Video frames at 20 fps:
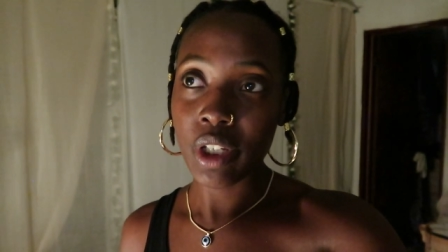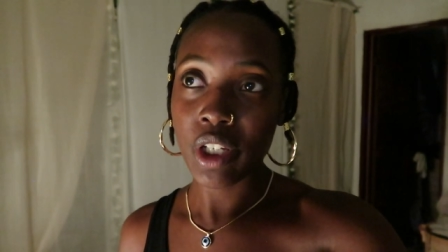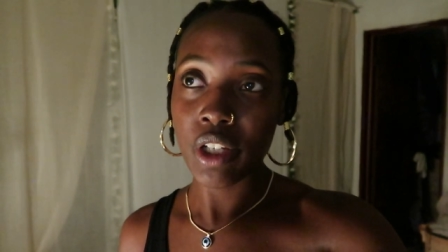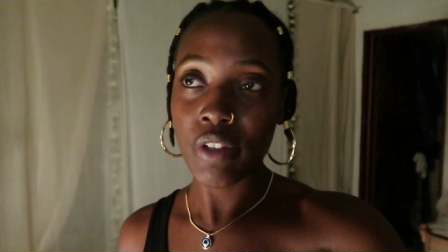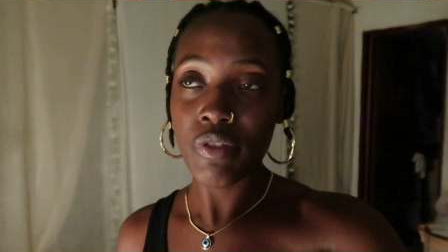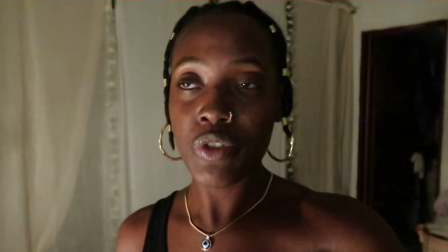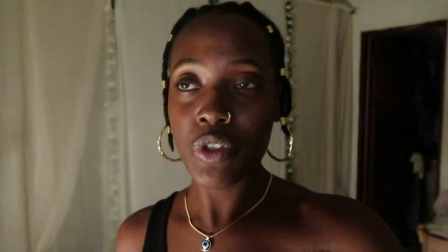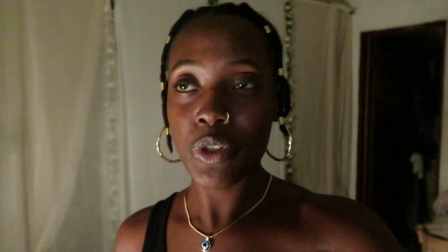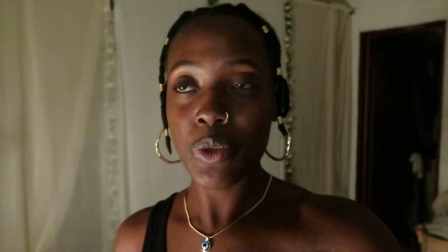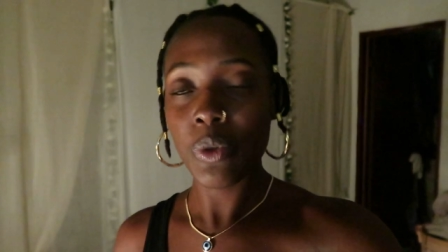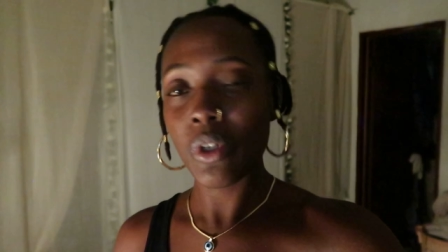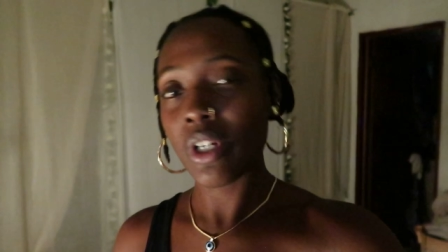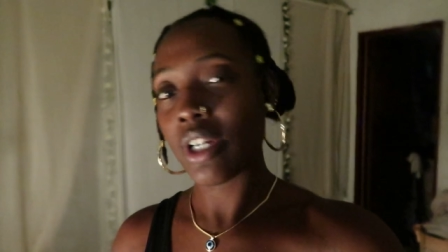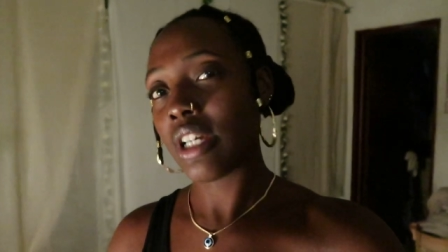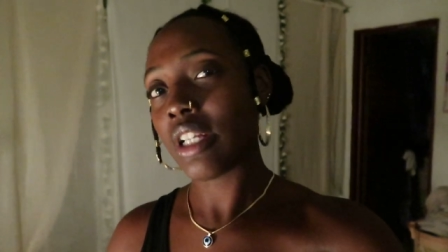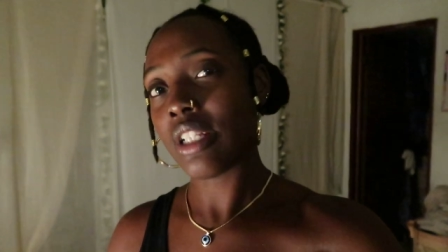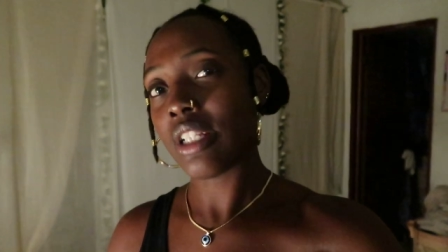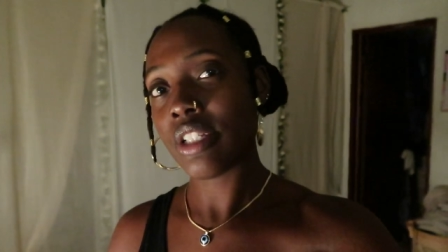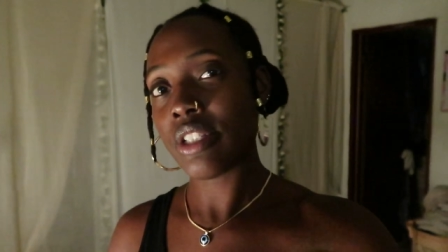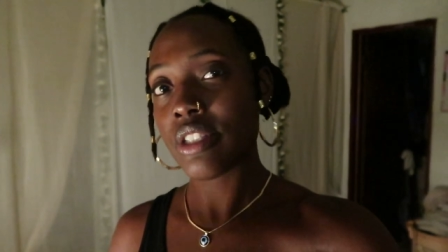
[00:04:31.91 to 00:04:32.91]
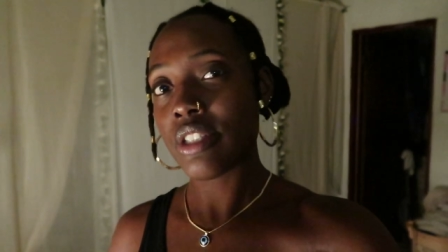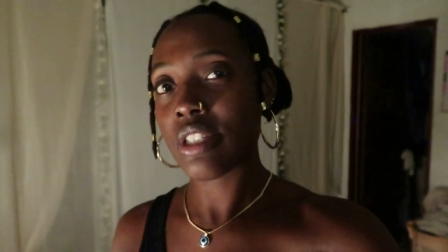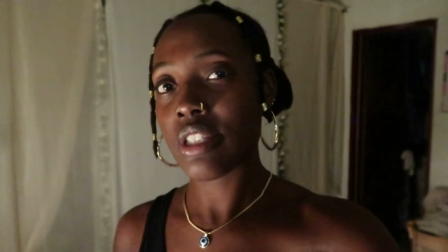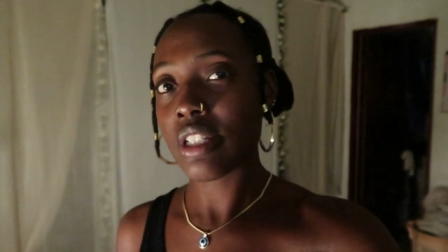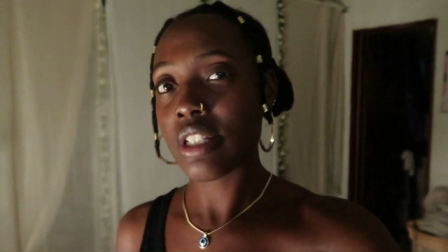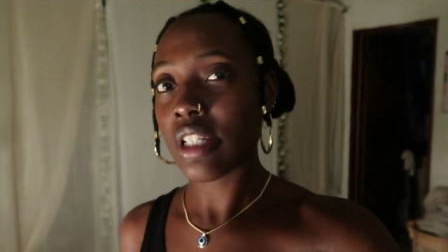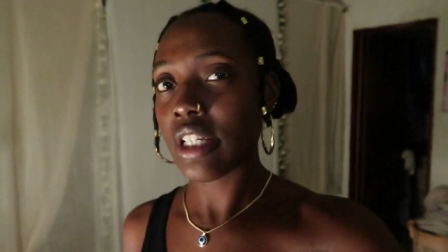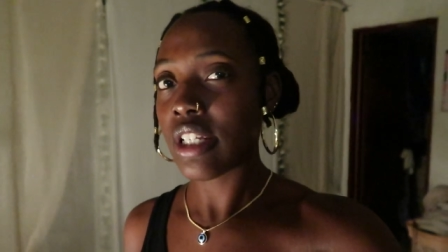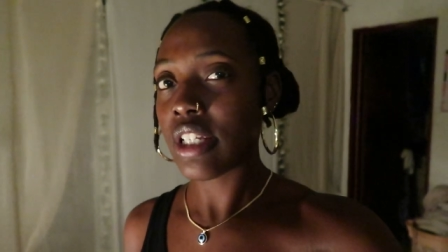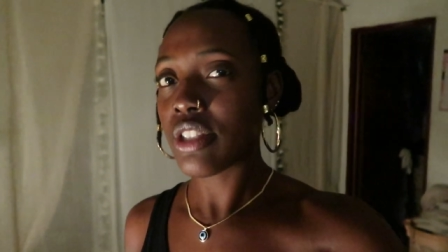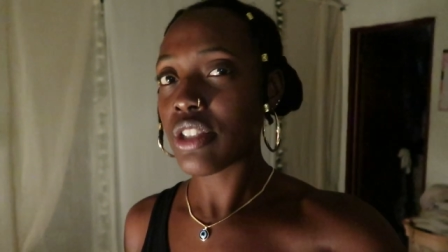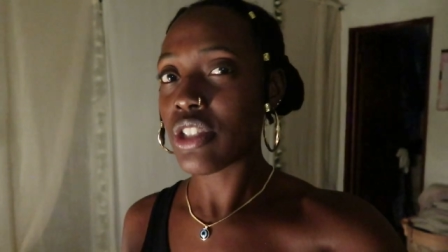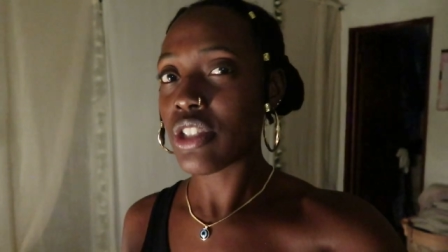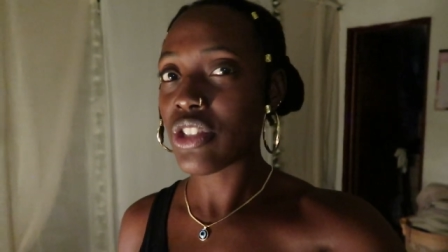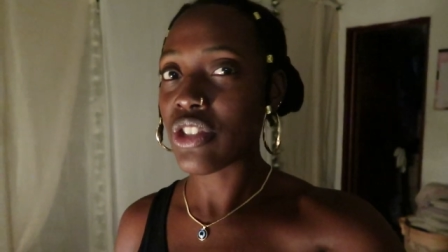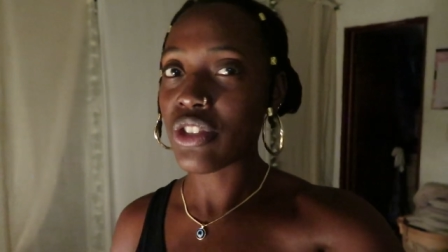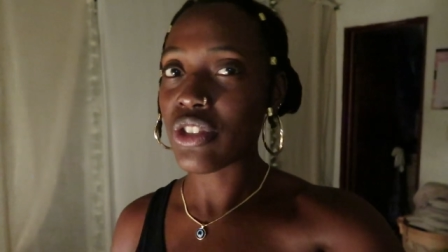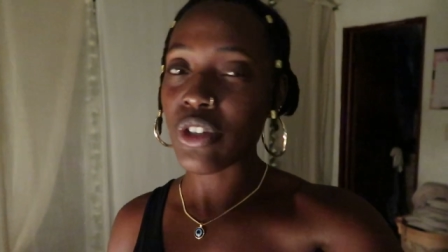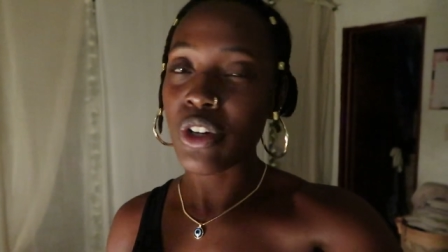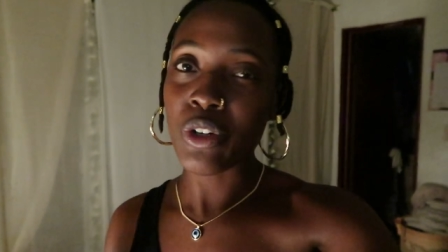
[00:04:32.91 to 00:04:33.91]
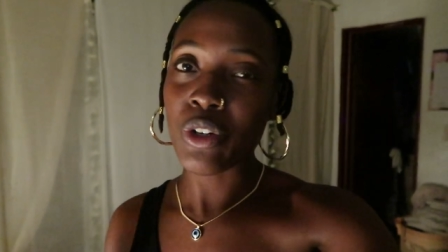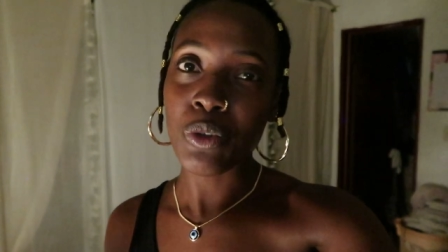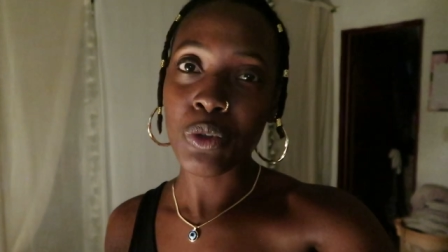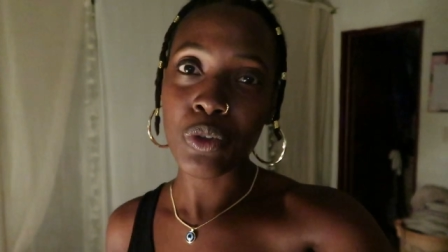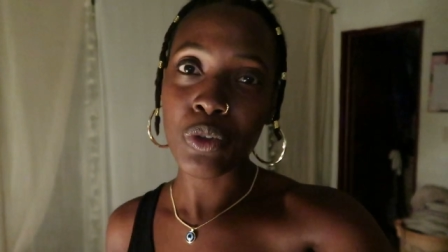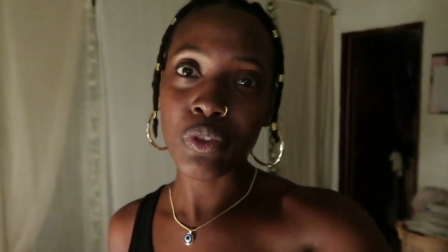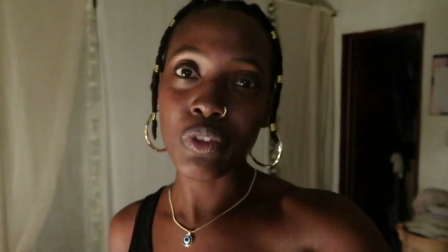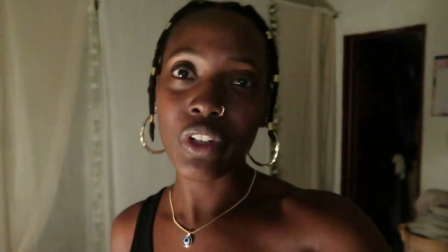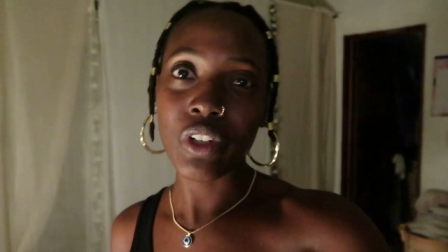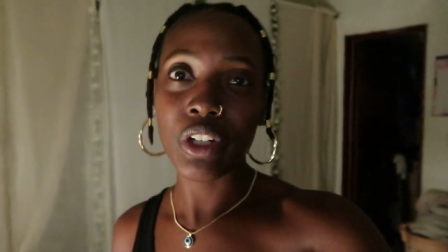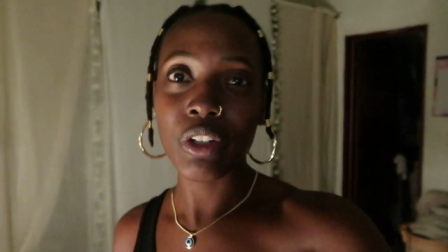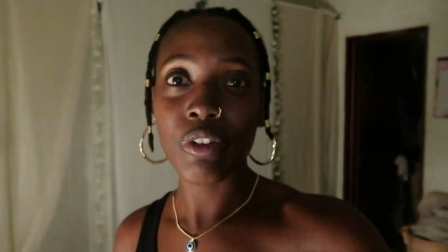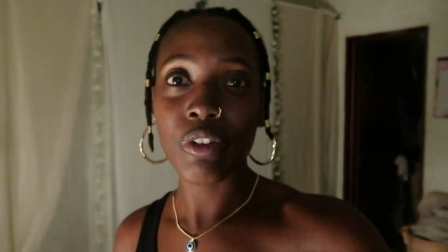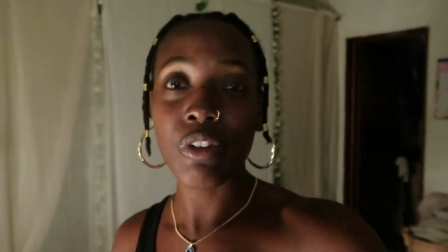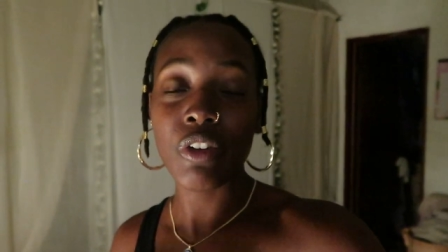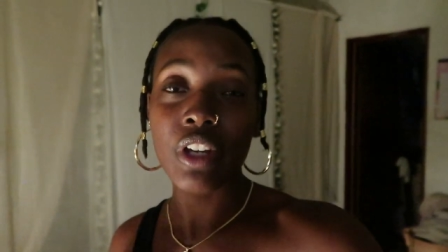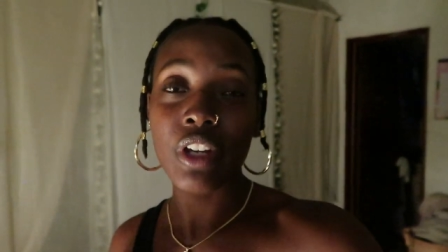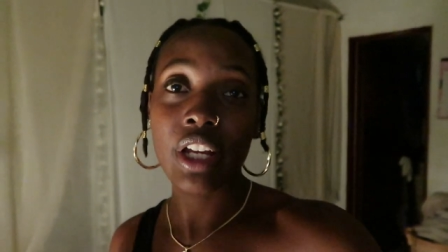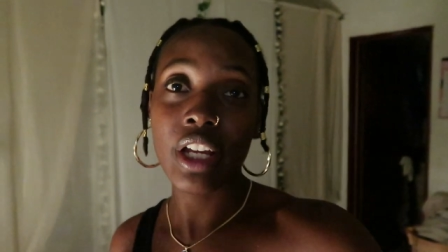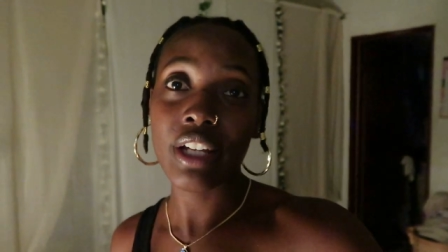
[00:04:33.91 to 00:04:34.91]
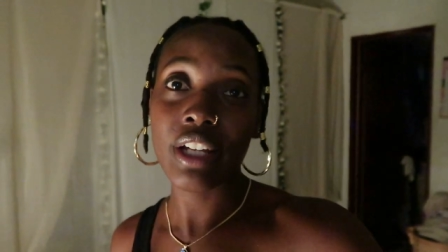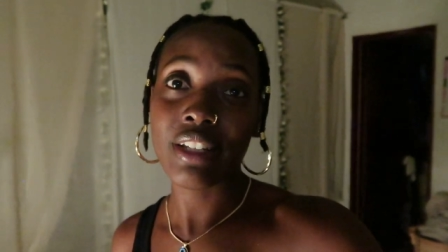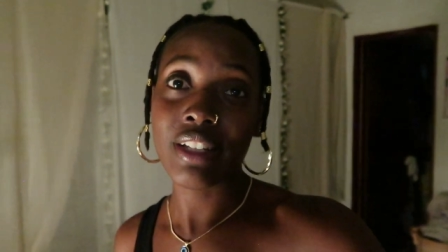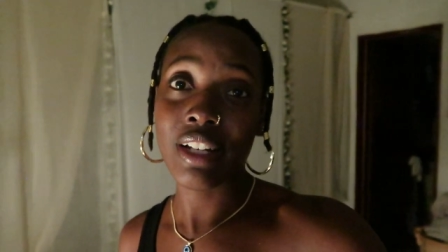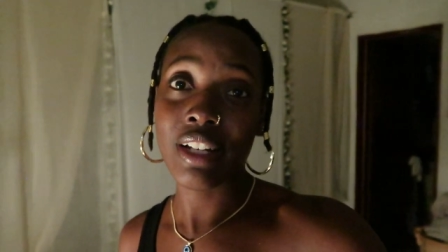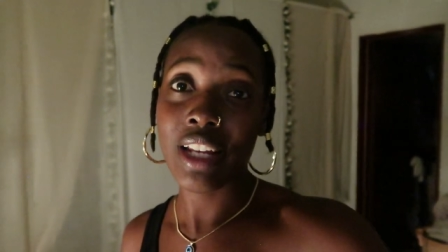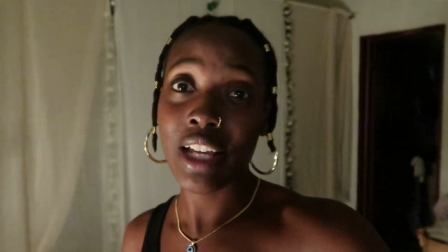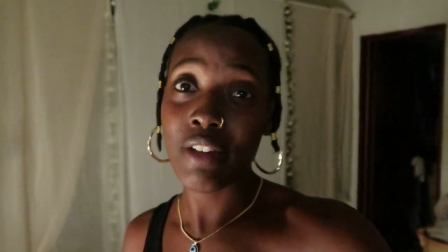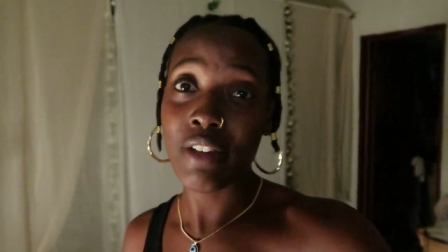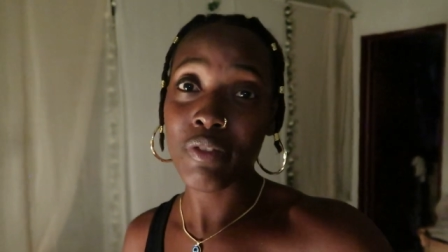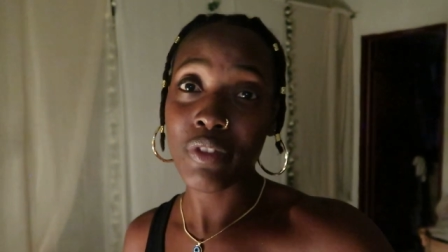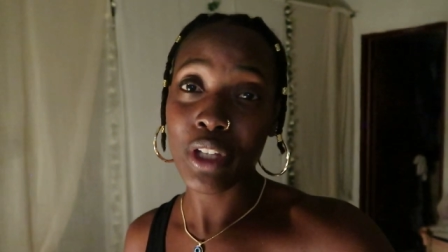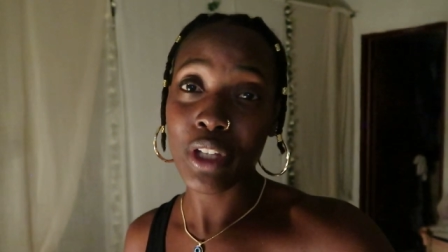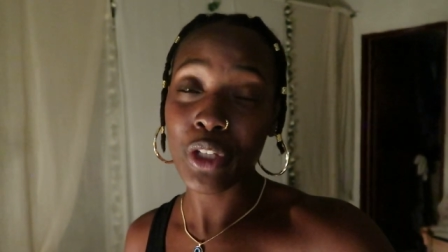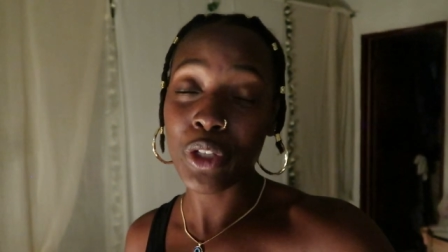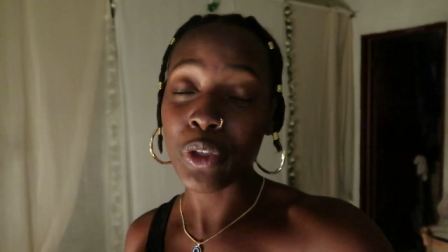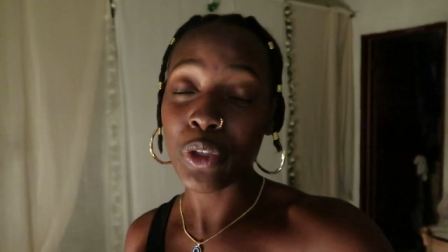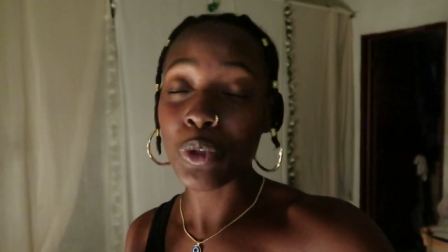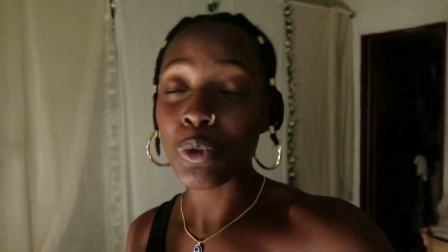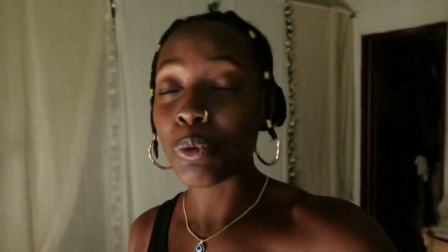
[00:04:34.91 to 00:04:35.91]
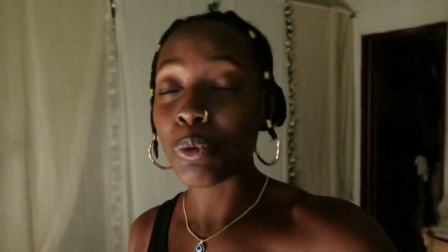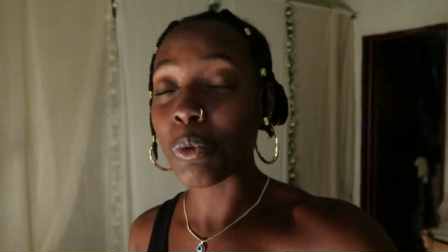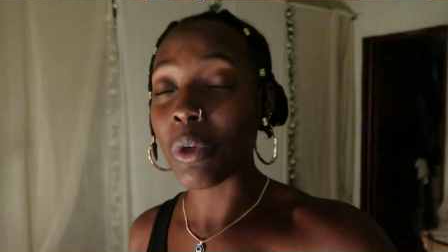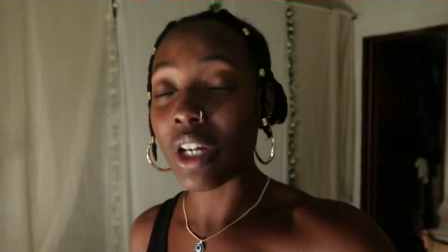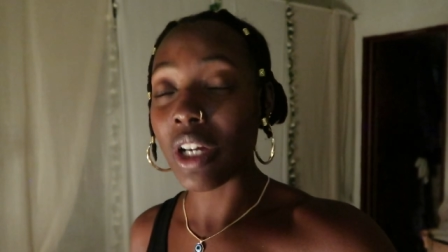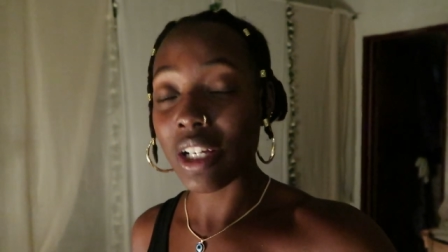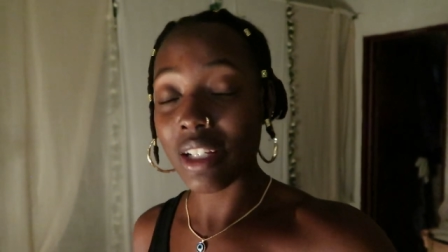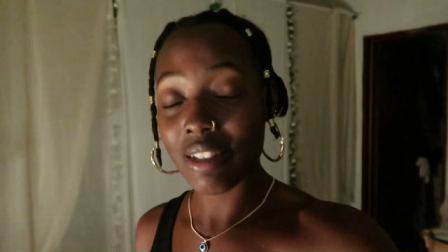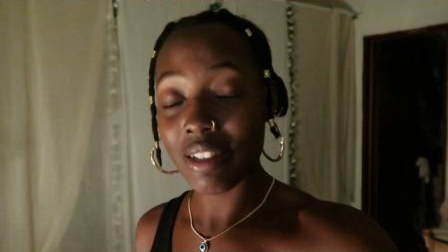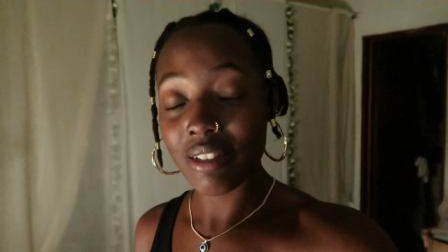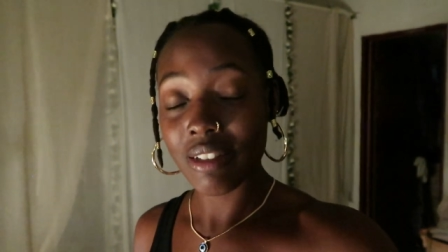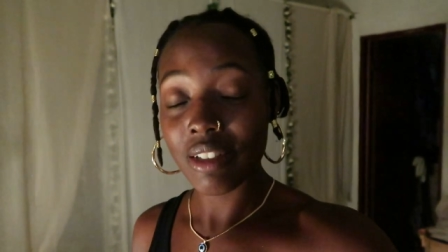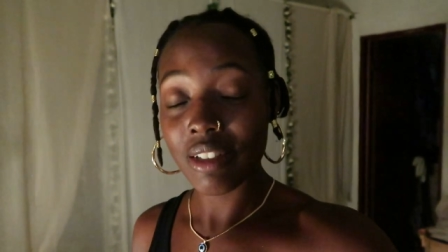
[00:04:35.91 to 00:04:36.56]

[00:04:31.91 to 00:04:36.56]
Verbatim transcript: gives you a clean slate to start over and create the life that you want